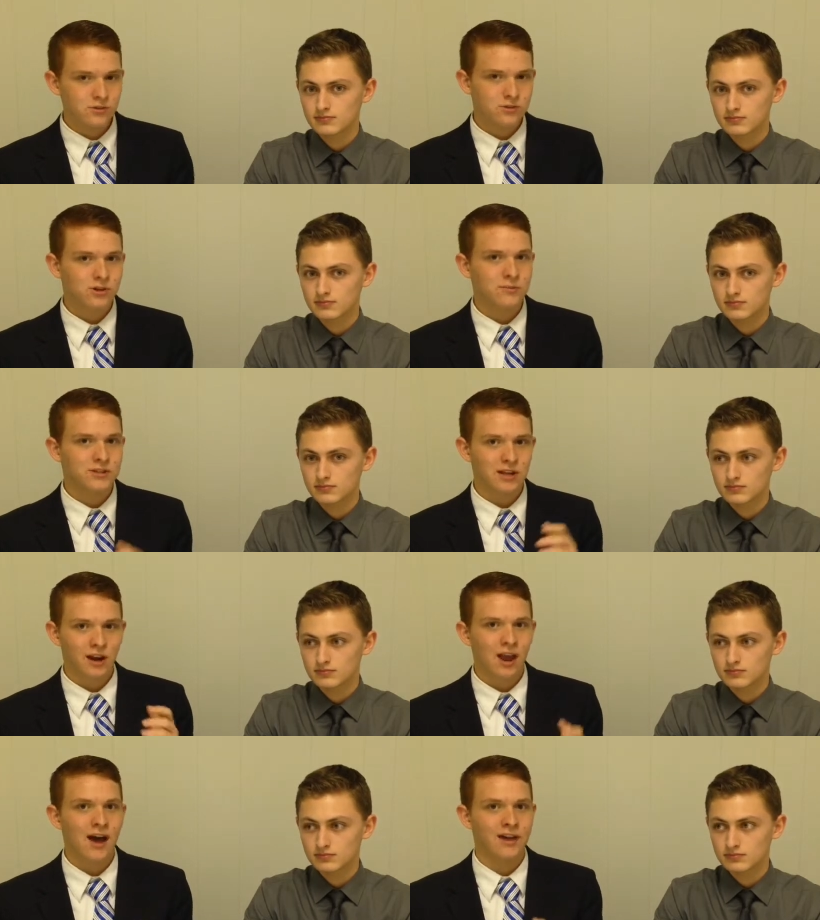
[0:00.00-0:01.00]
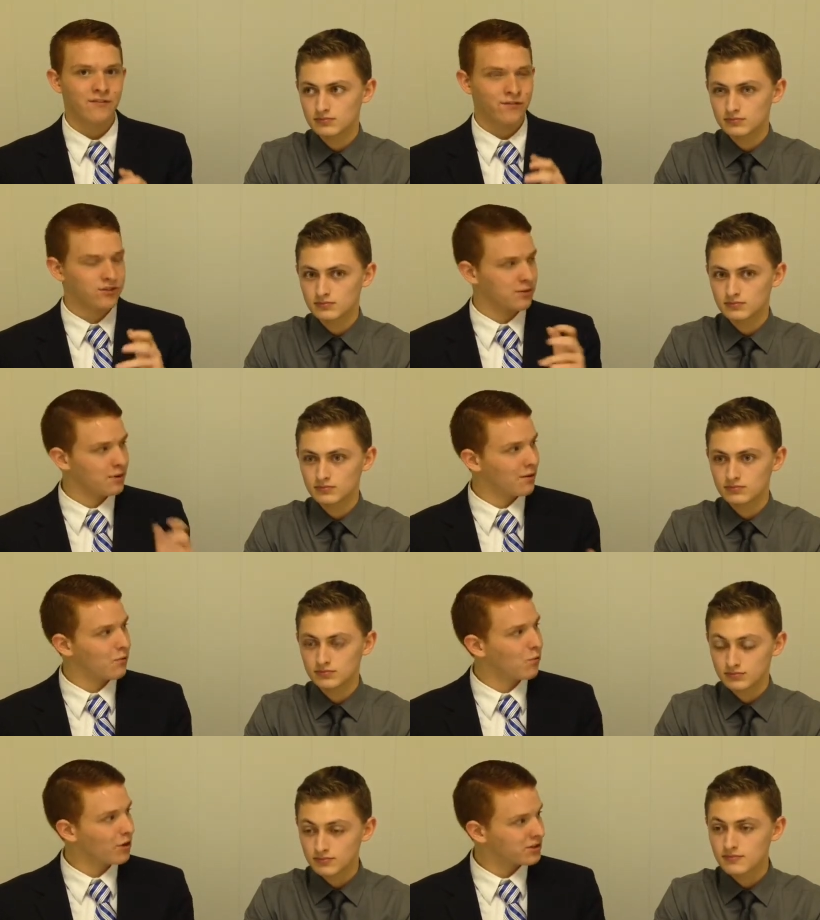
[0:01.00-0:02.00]
Speaker 1: two sermons a lot: sermon number
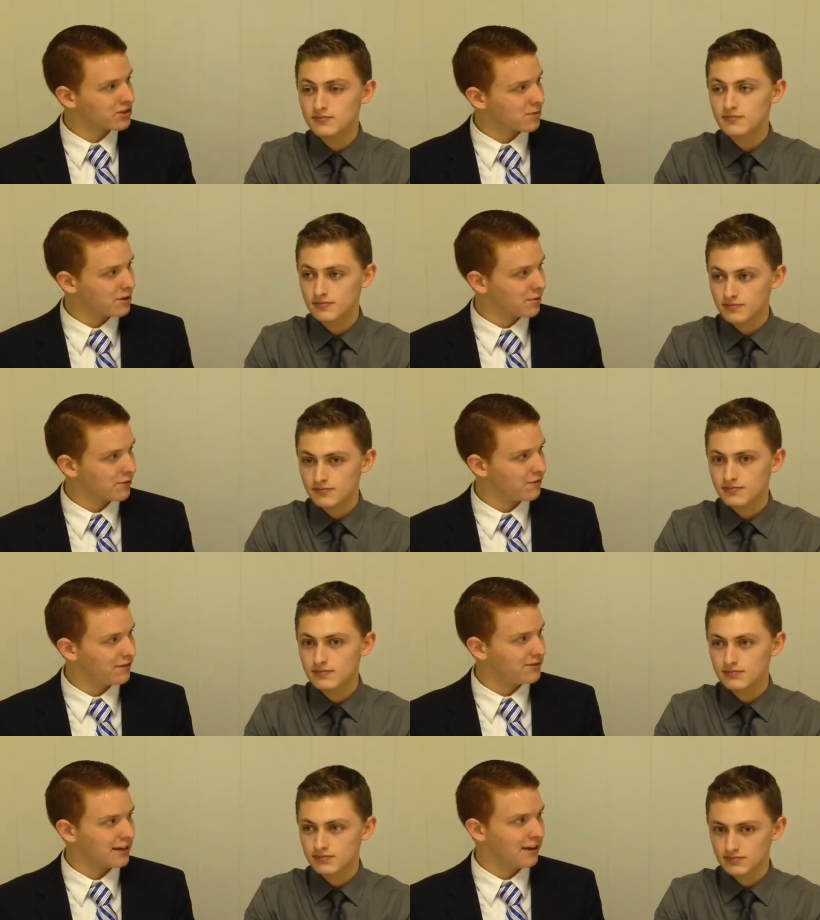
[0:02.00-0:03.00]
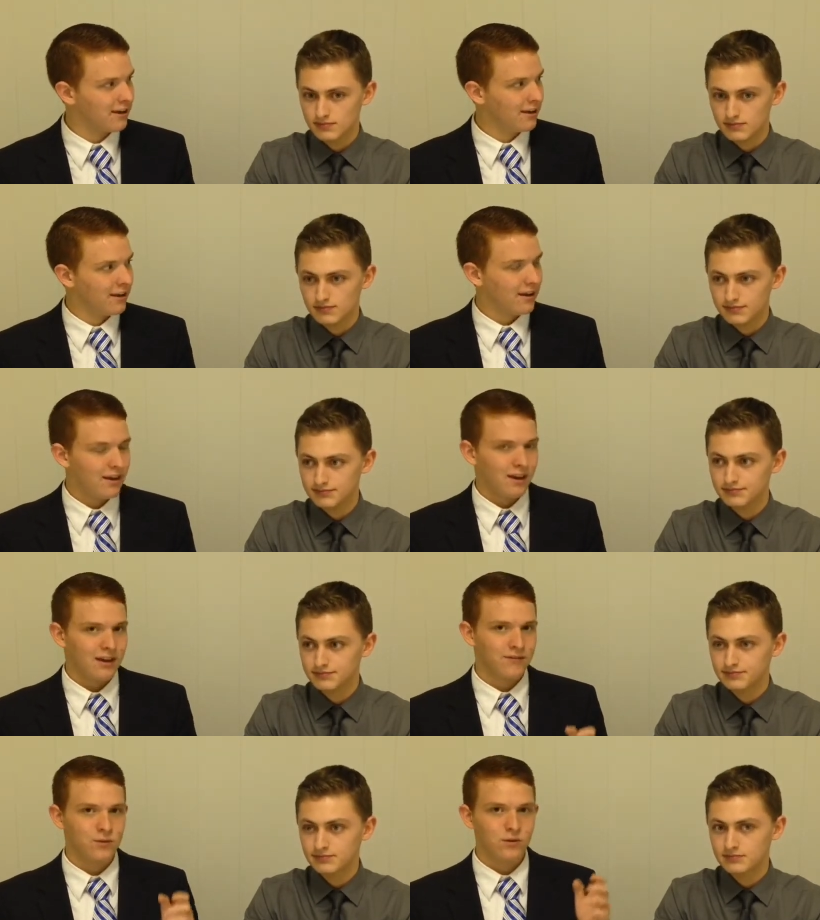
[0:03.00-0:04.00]
one and sermon number 50 mm-hmm.
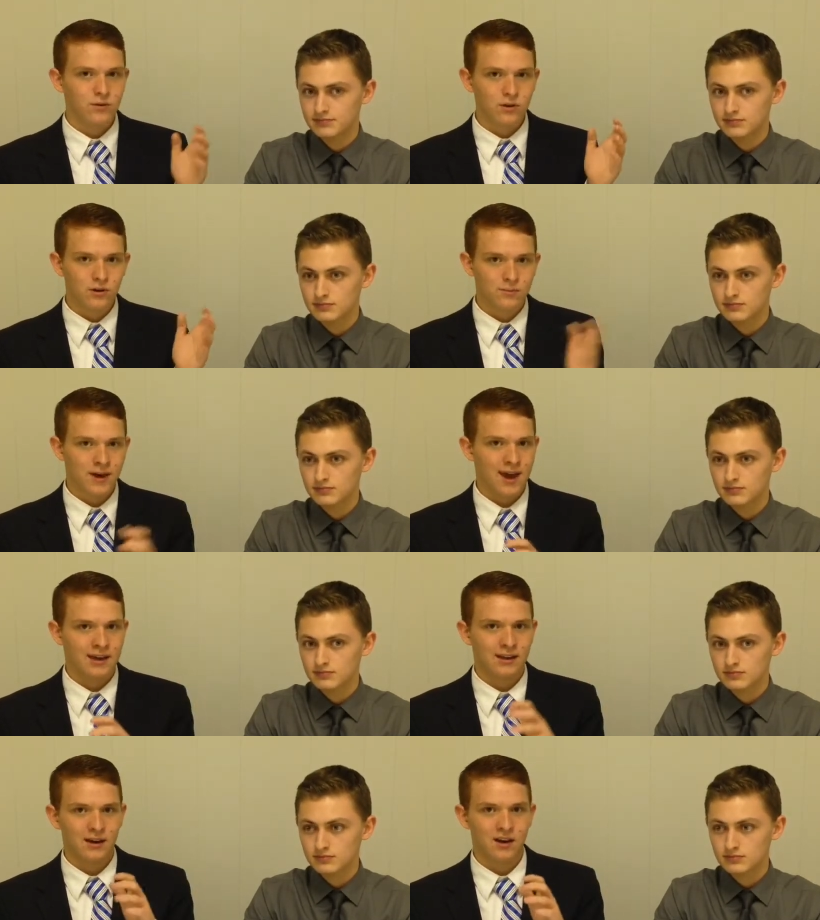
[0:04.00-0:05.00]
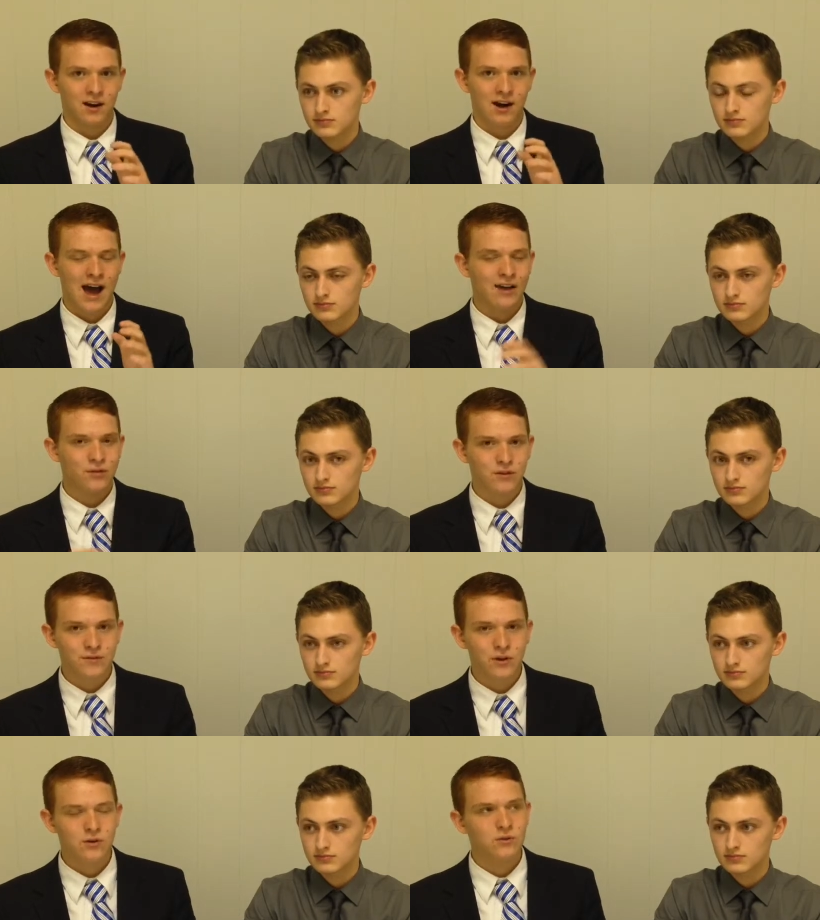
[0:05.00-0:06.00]
If you look back at uh, either of
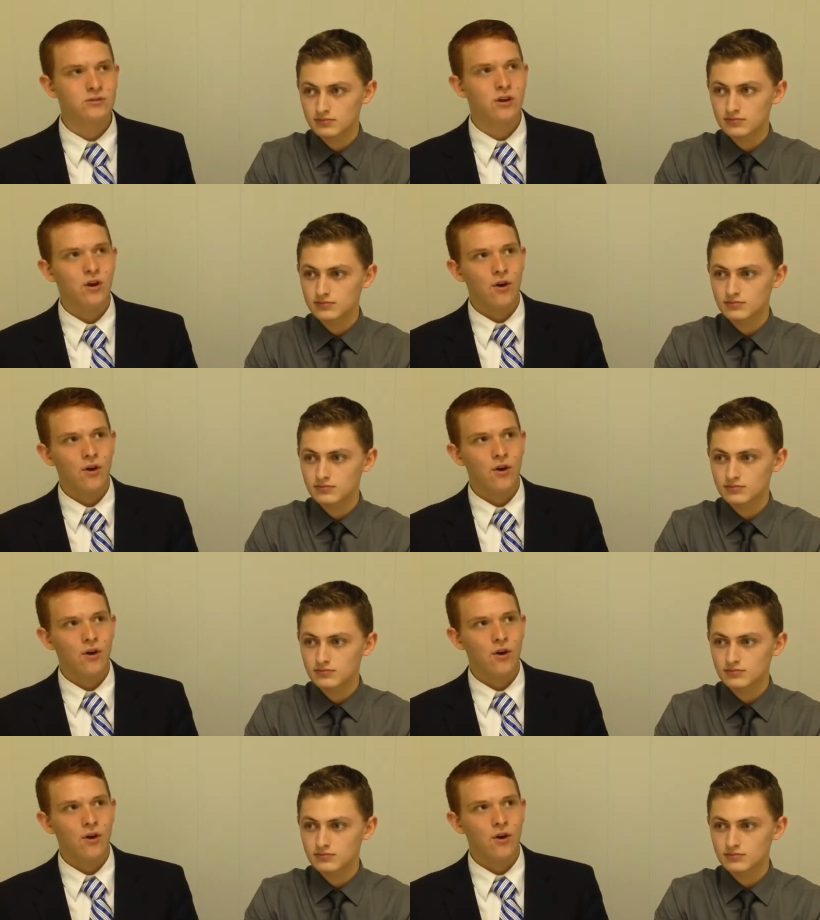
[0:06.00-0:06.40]
those,